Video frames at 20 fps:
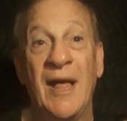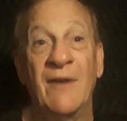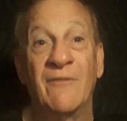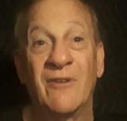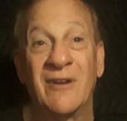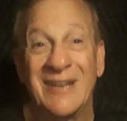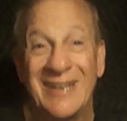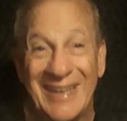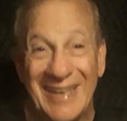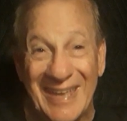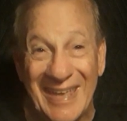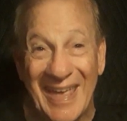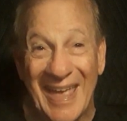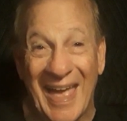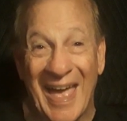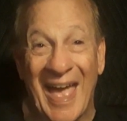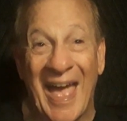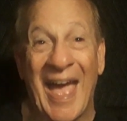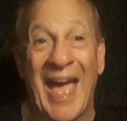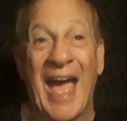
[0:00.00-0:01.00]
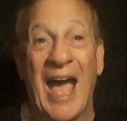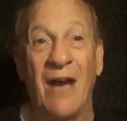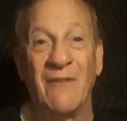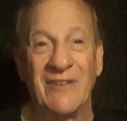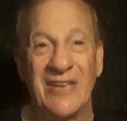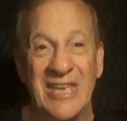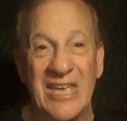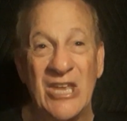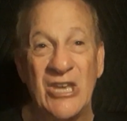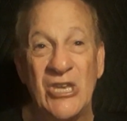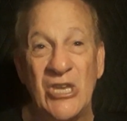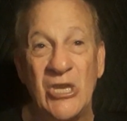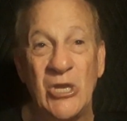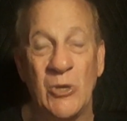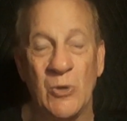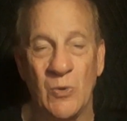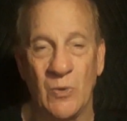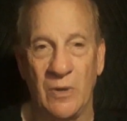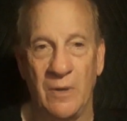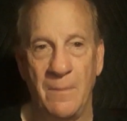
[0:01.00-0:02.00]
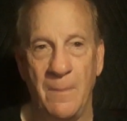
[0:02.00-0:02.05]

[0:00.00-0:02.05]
ever have in you,